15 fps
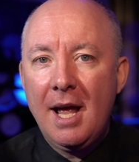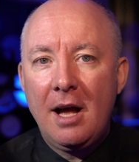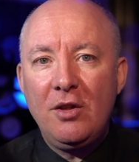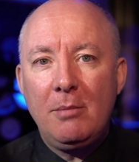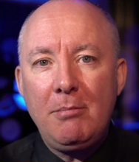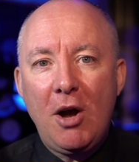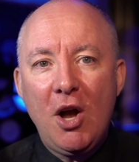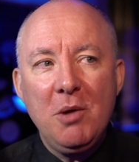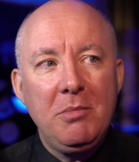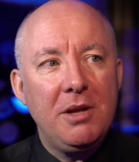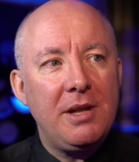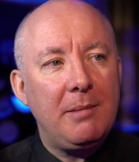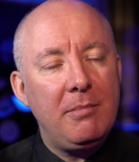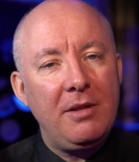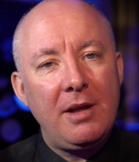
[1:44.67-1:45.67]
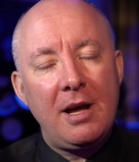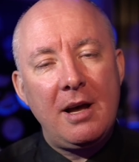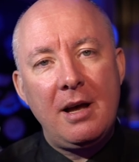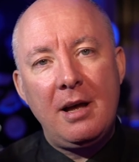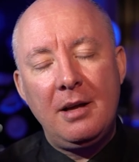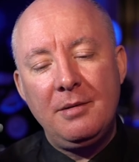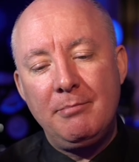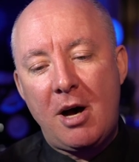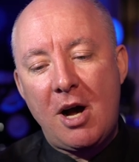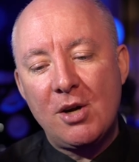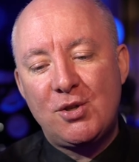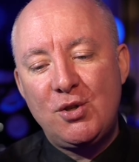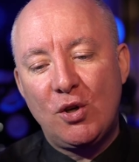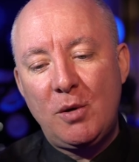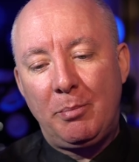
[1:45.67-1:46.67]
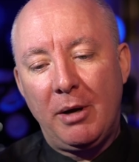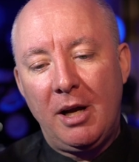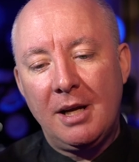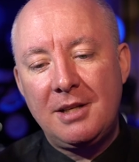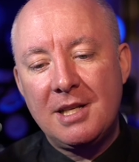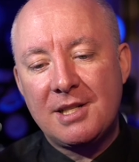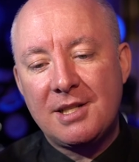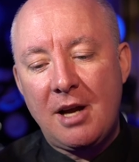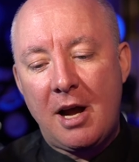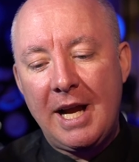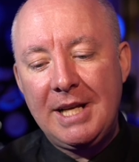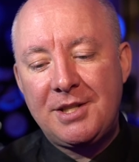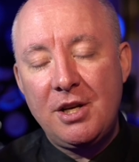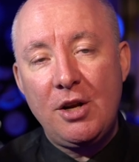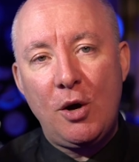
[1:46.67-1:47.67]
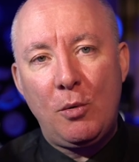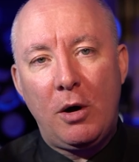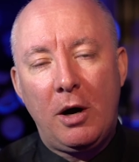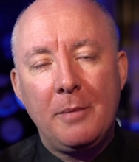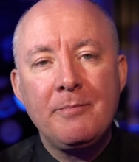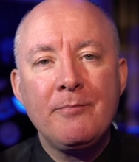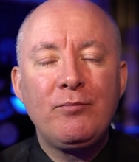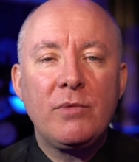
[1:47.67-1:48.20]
And the moment uh, Mark Zuckerberg decides, you know what,